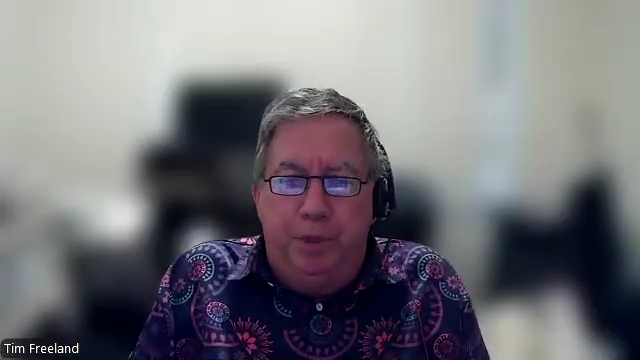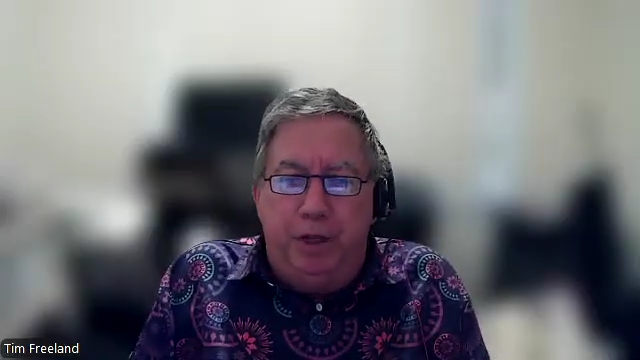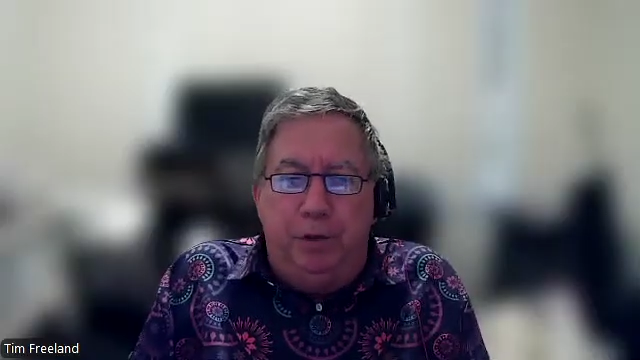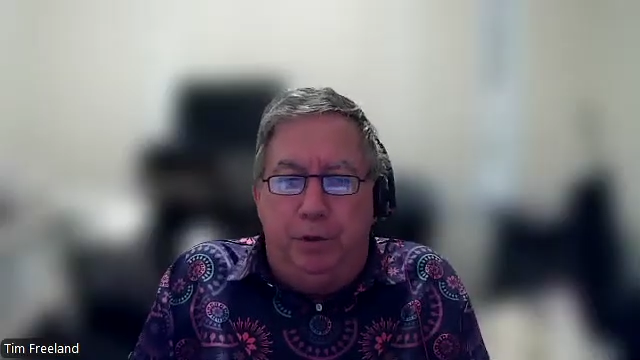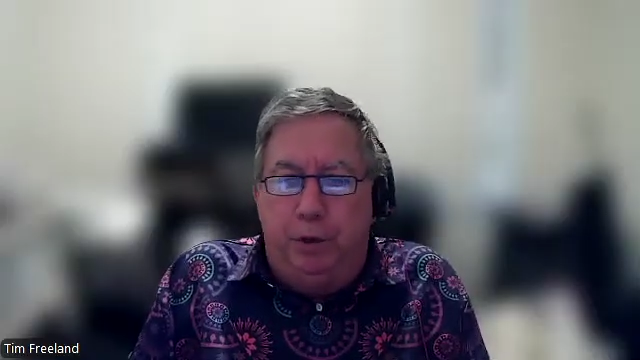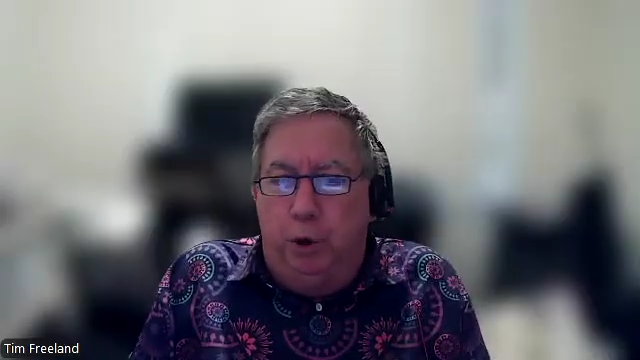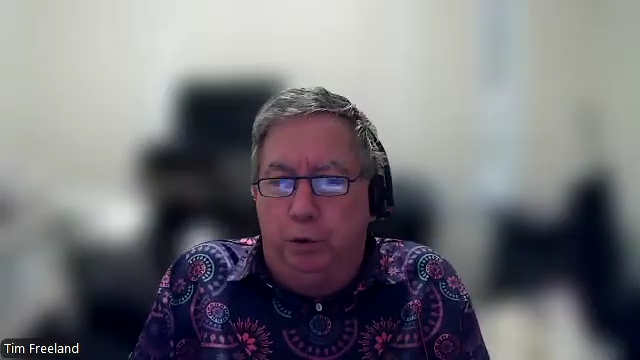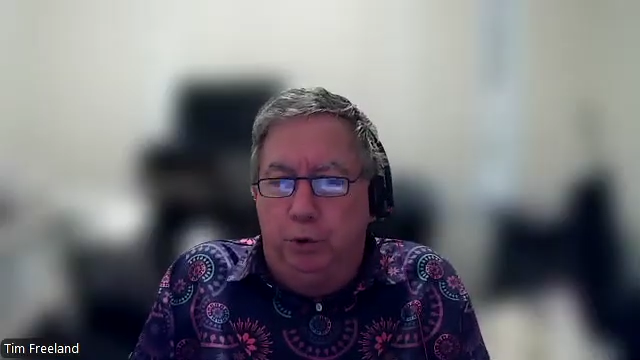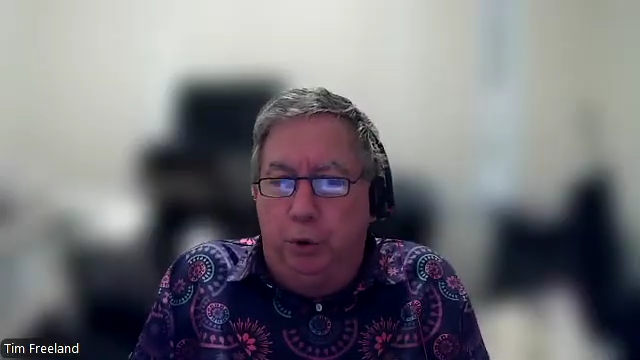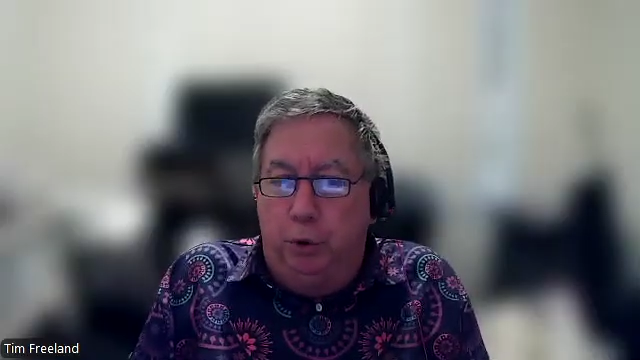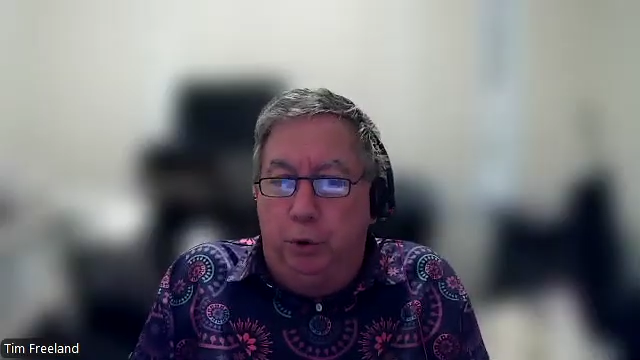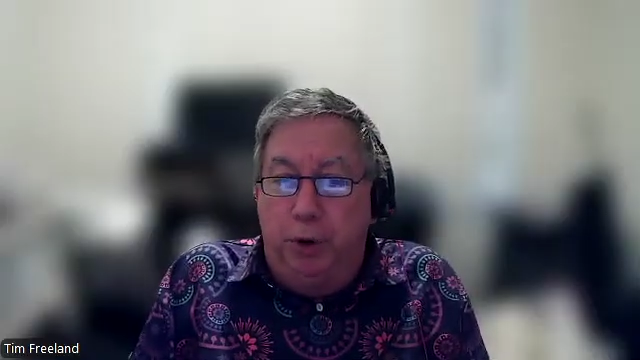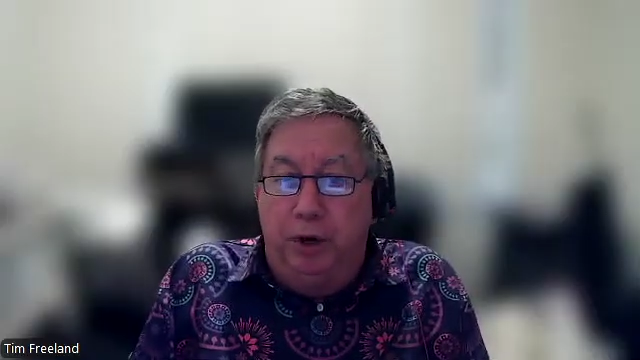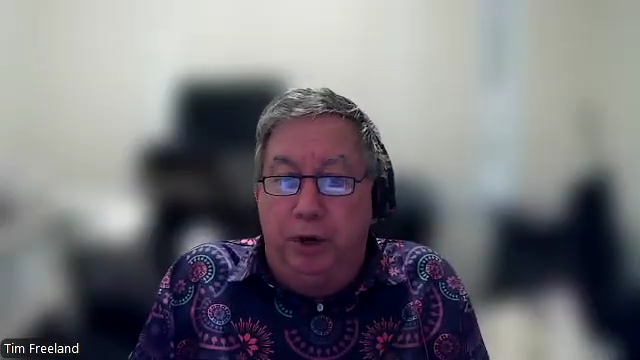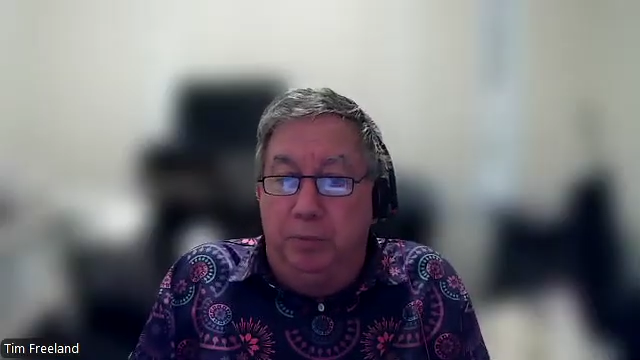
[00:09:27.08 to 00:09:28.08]
ethos
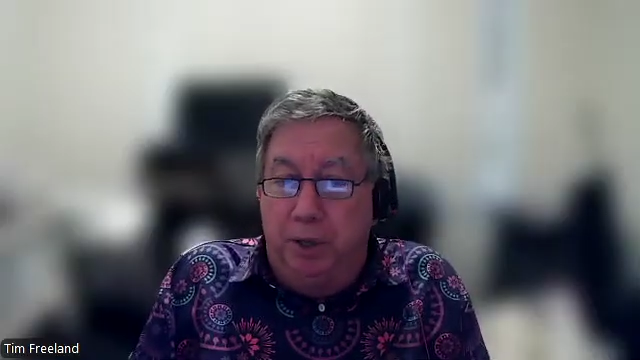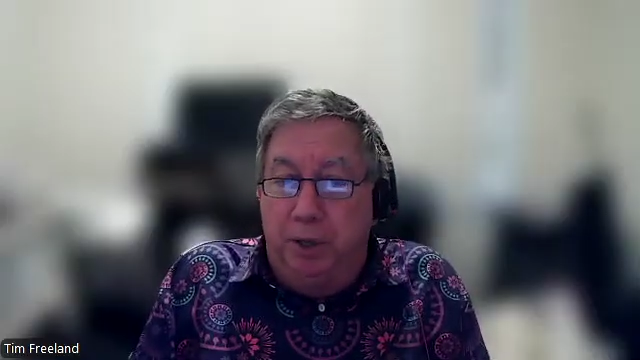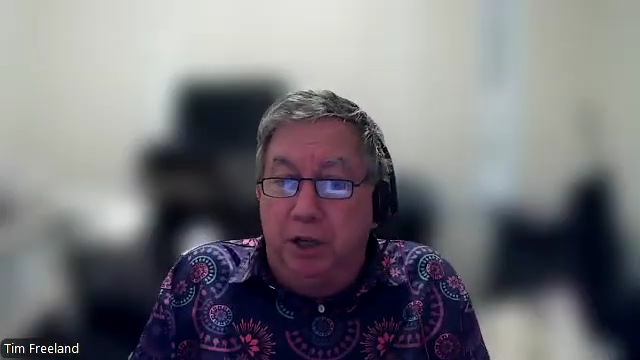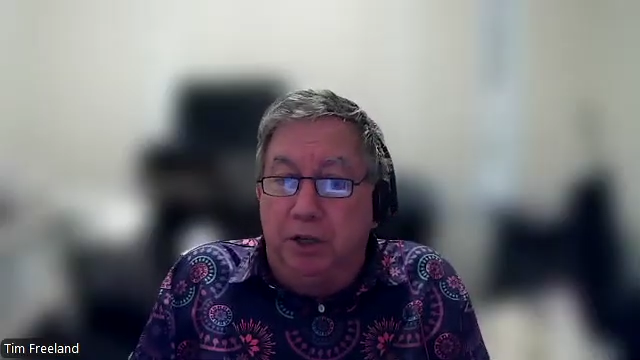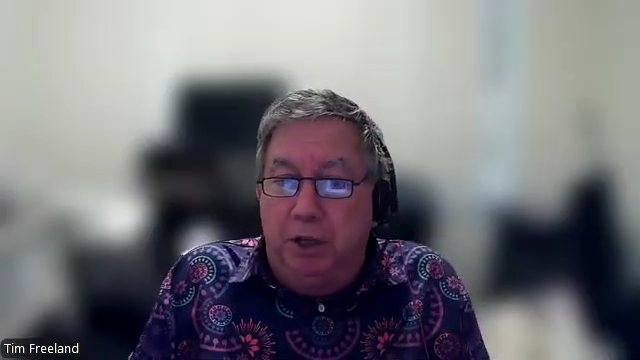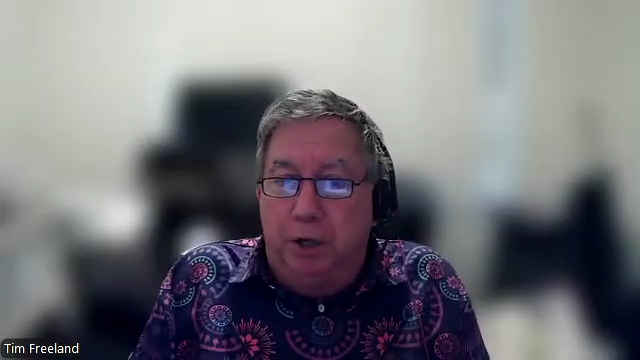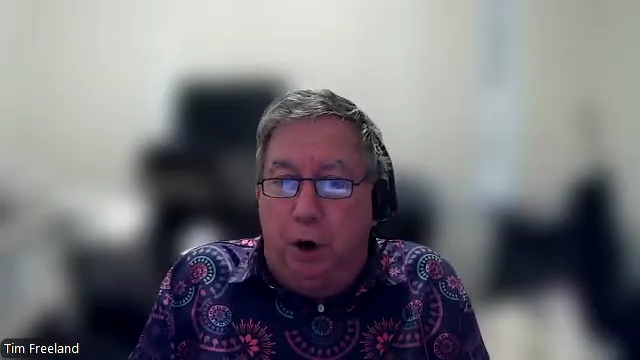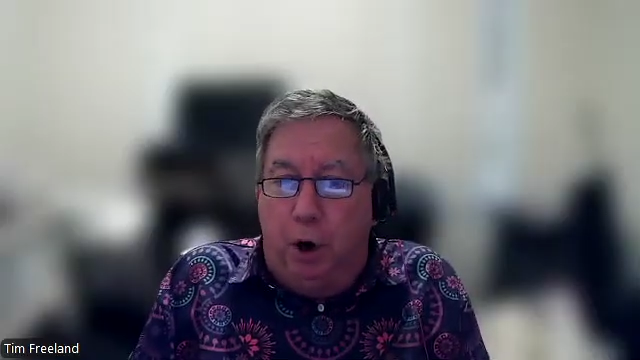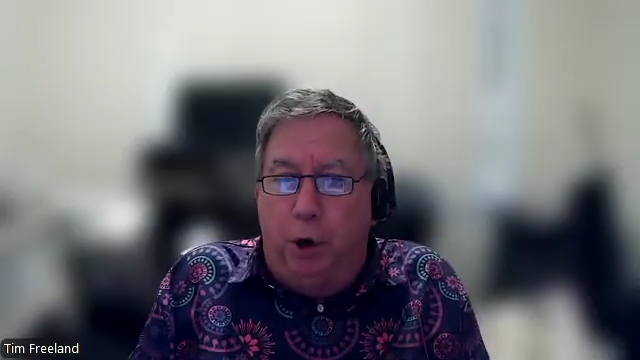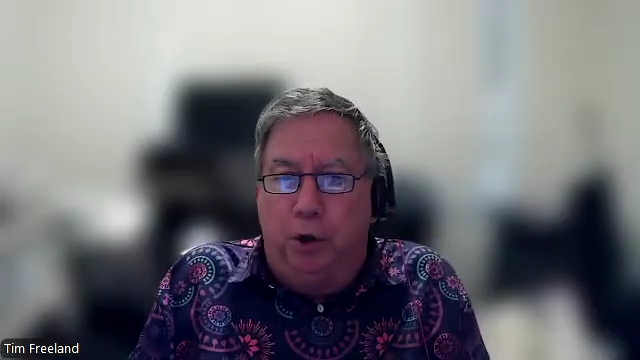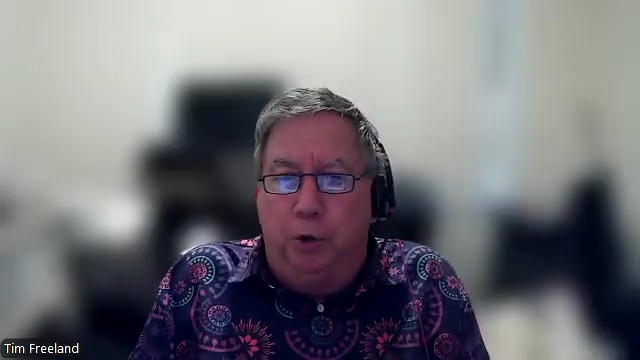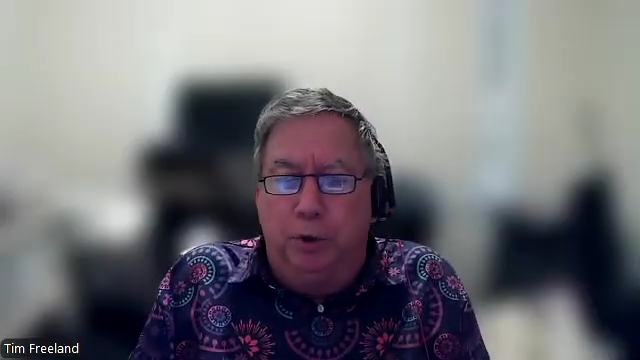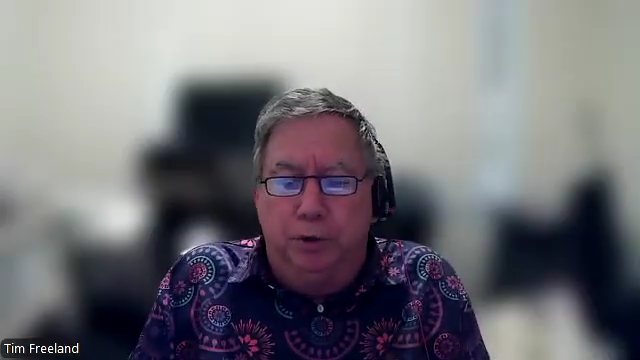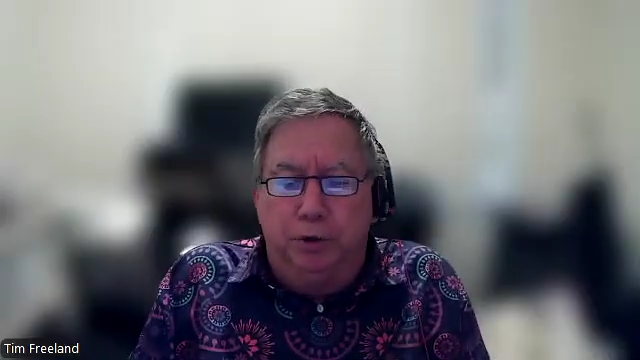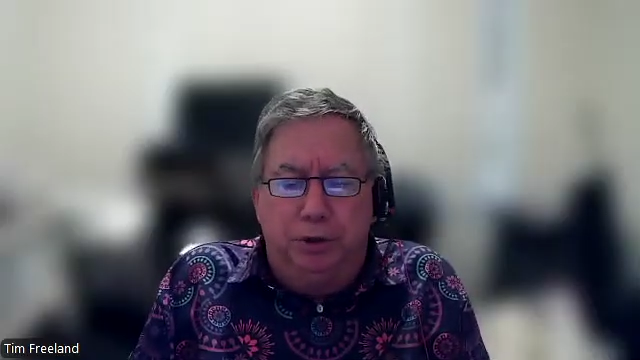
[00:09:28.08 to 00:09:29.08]
or credibility
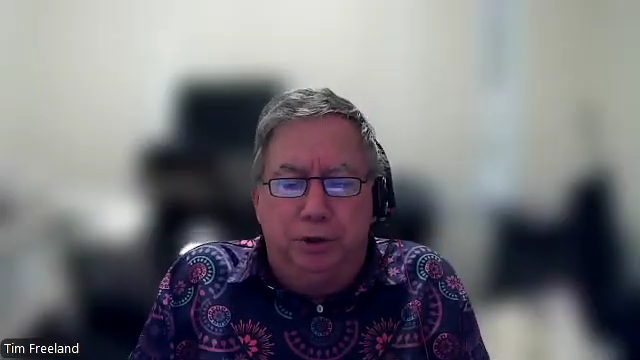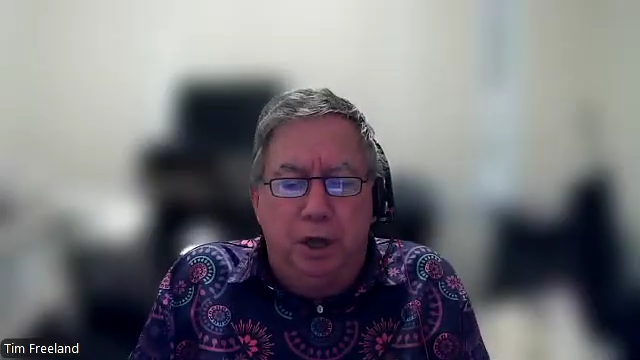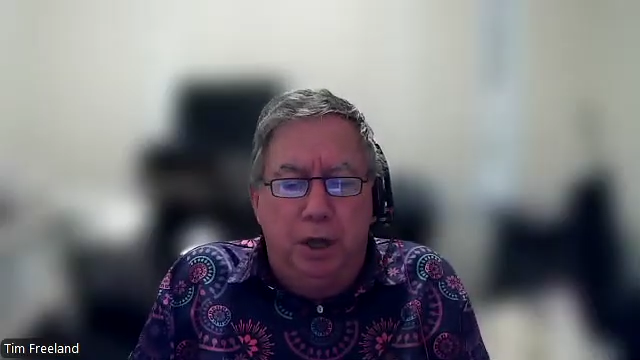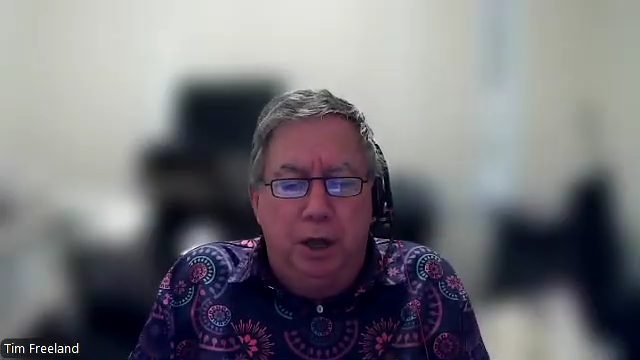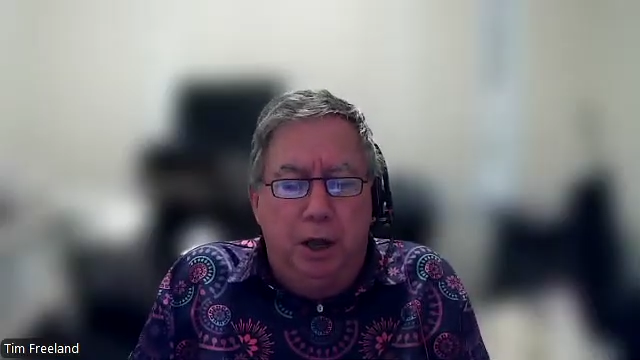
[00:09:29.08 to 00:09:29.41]
arguments.